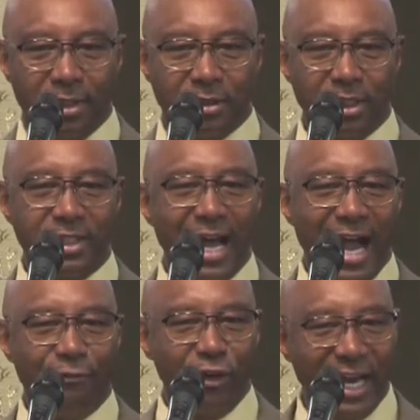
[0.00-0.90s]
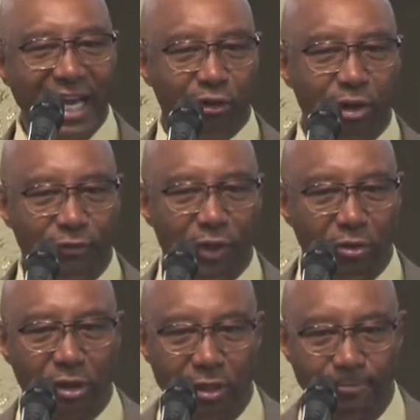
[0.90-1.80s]
to die for angry
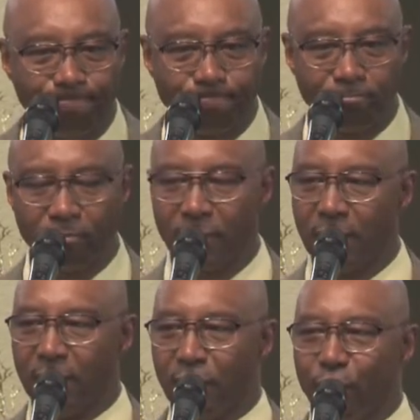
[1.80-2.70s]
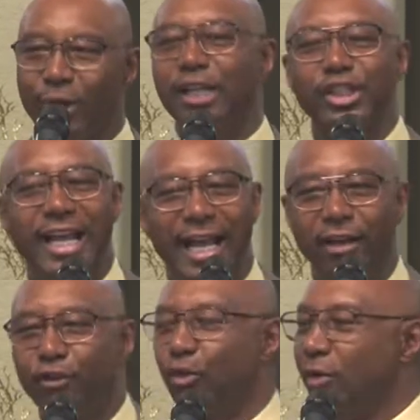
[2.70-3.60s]
folk. Raise your
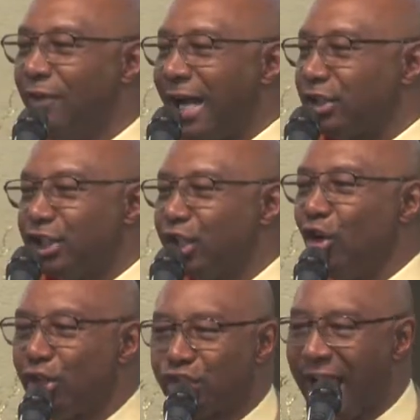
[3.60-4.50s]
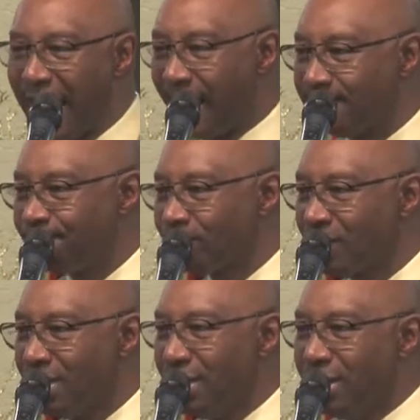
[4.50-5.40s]
hand if you would volunteer your child
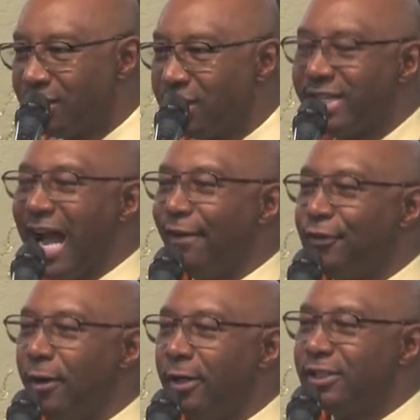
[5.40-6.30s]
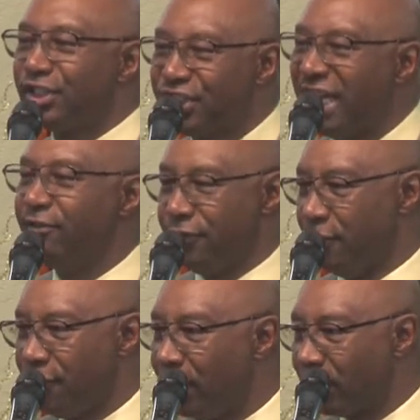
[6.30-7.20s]
to die for
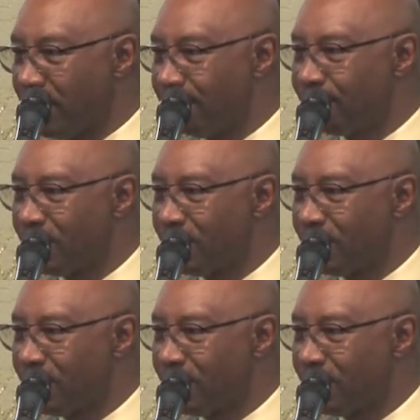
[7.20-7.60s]
sinful folk.